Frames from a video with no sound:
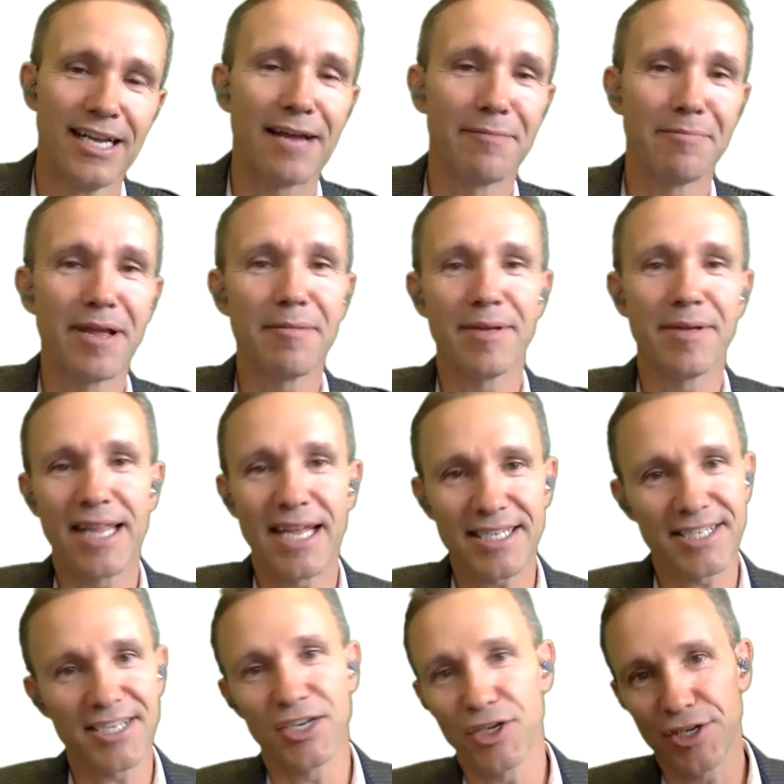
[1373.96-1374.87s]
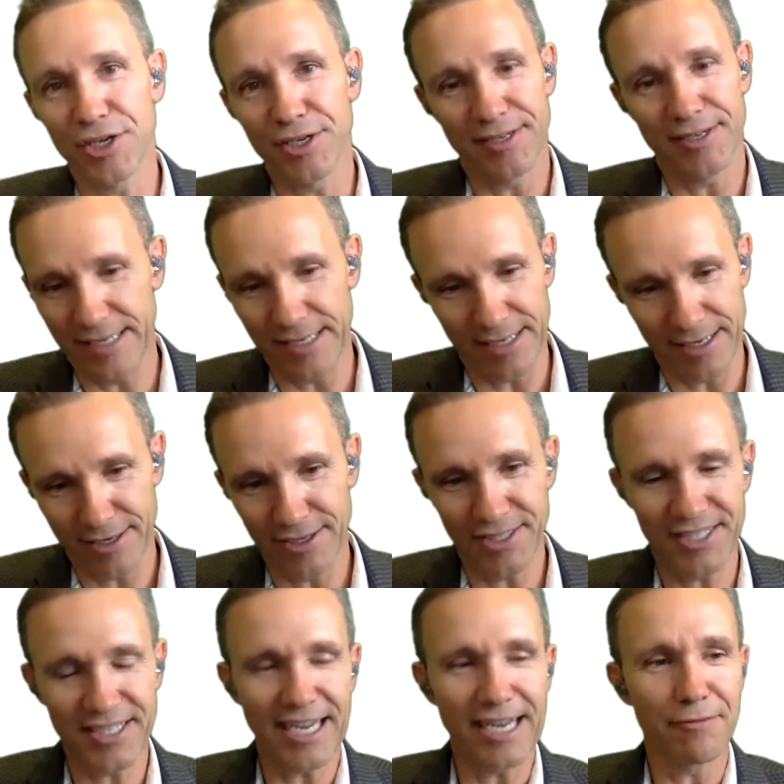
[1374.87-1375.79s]
and maybe that's a good
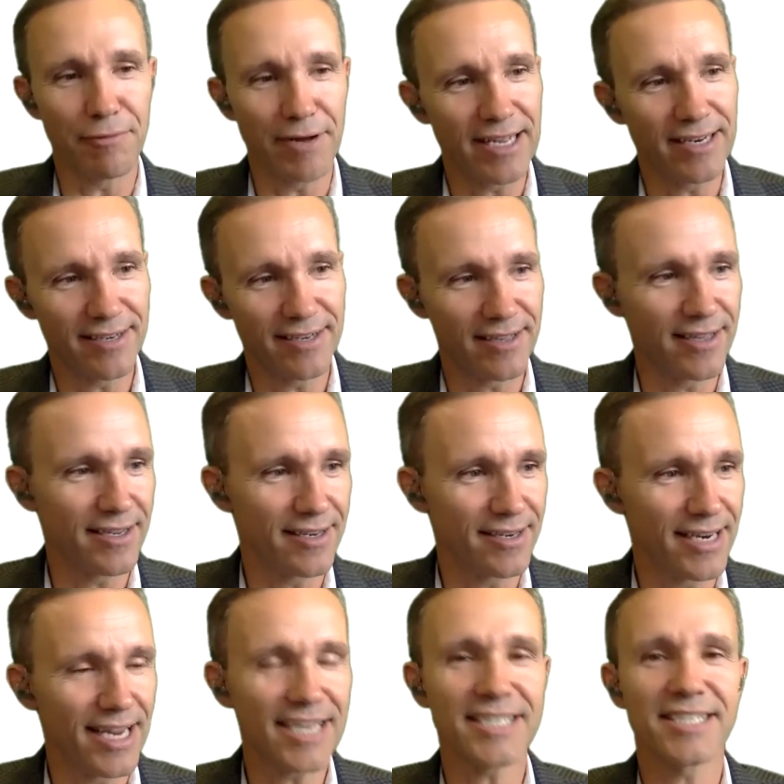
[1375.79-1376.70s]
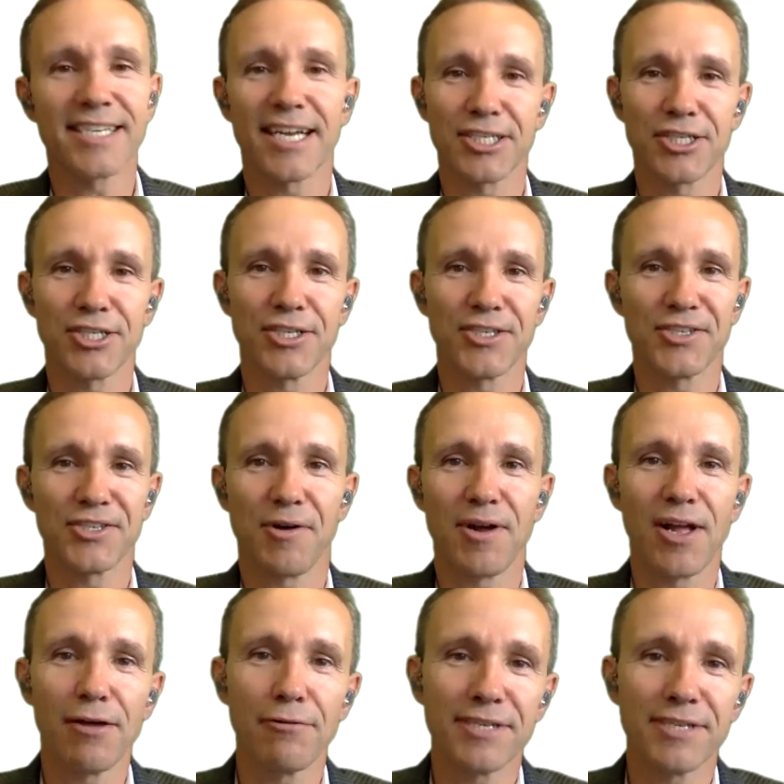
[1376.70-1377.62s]
segue into the next section. So
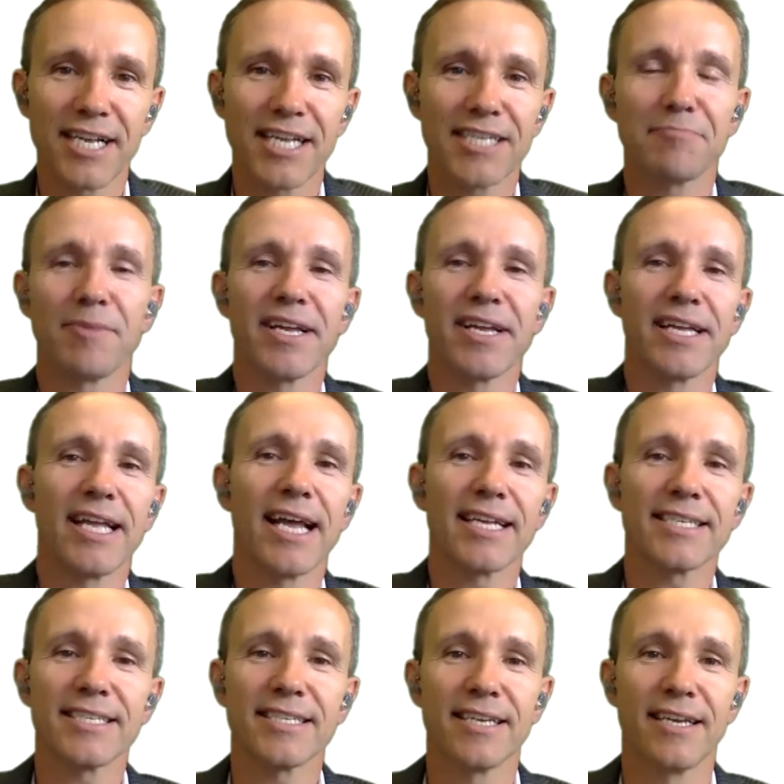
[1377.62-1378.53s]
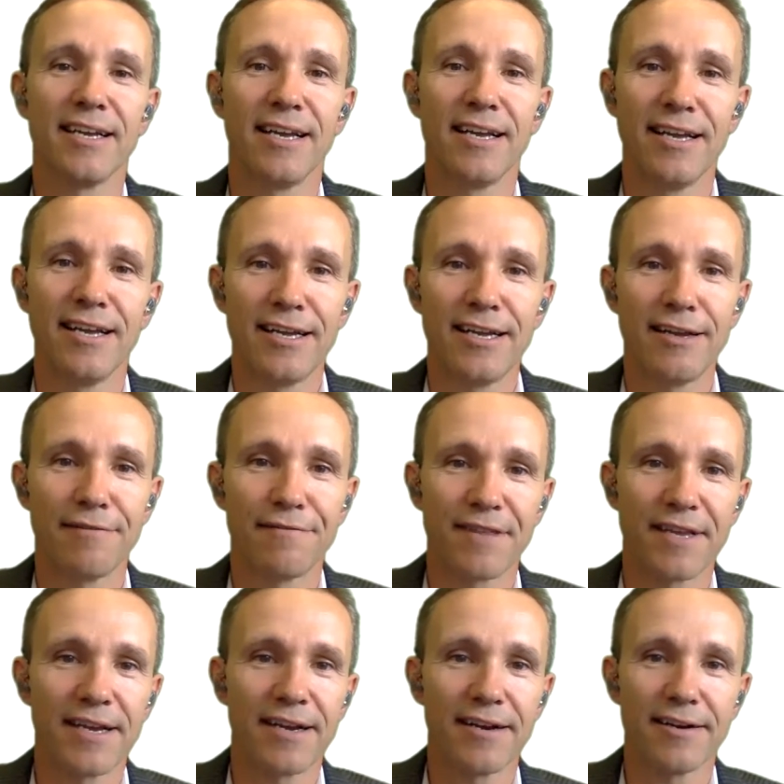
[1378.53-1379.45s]
I always ask my guests if
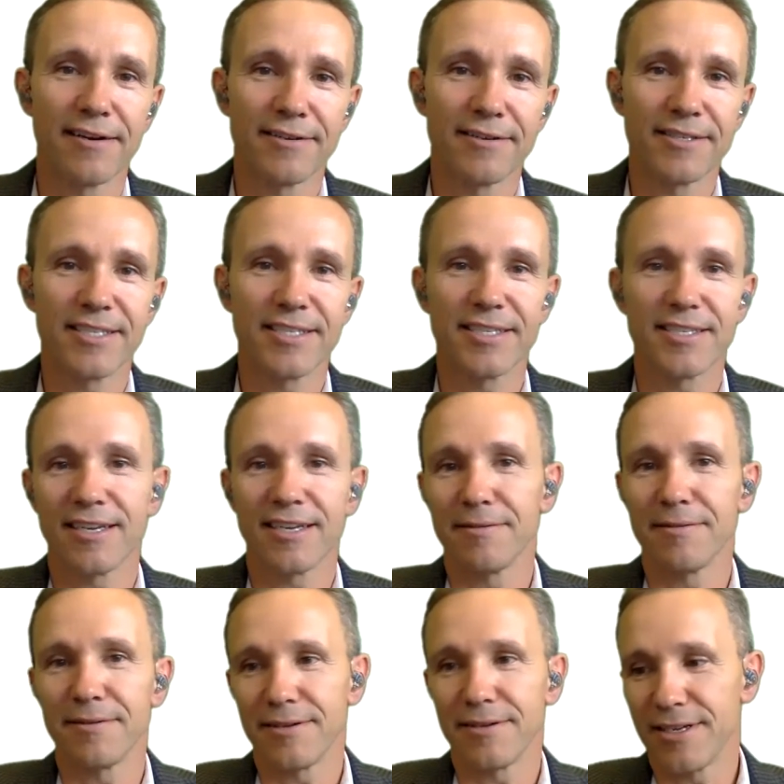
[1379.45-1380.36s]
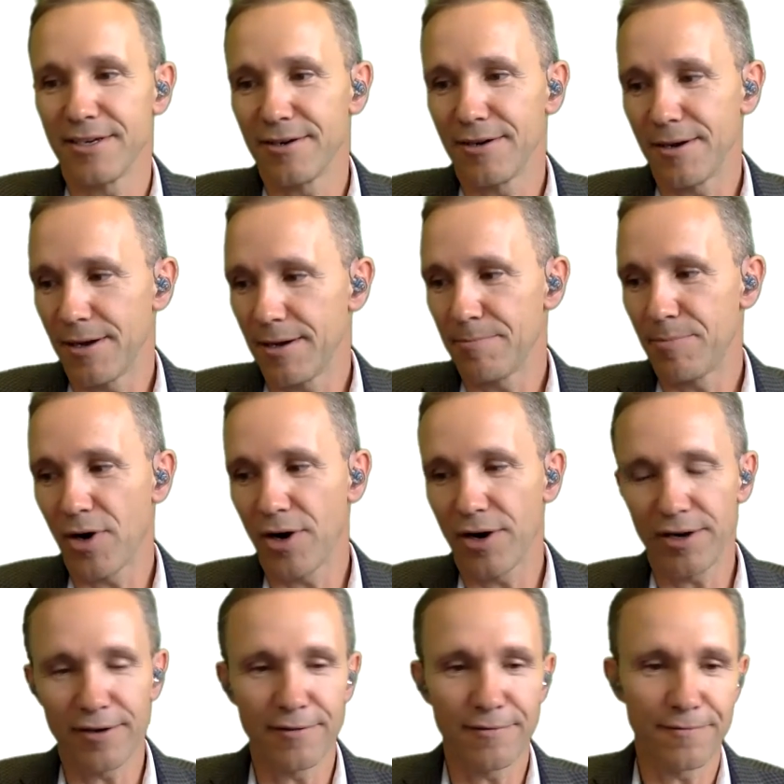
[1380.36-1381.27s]
there's a
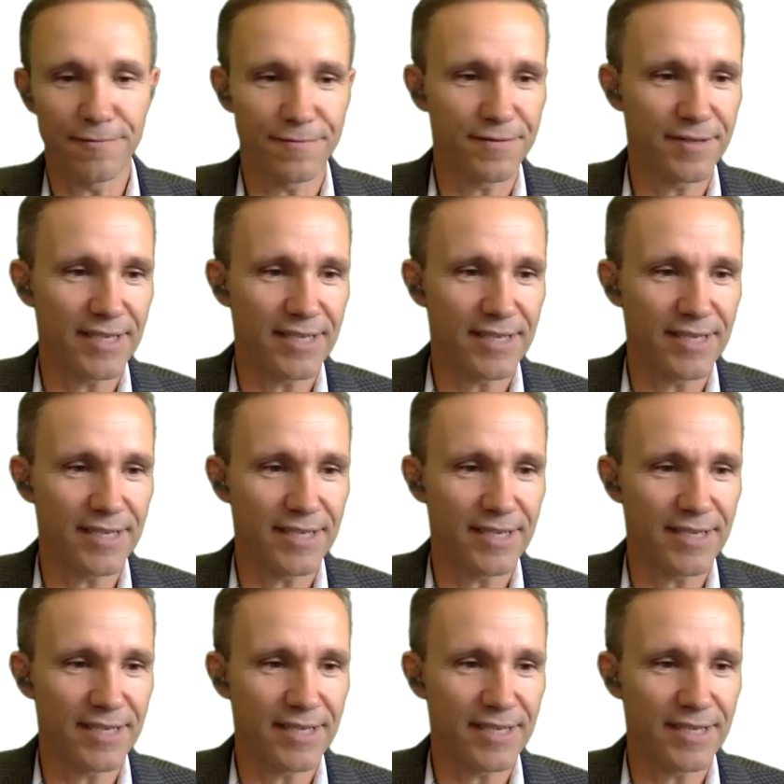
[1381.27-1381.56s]
part of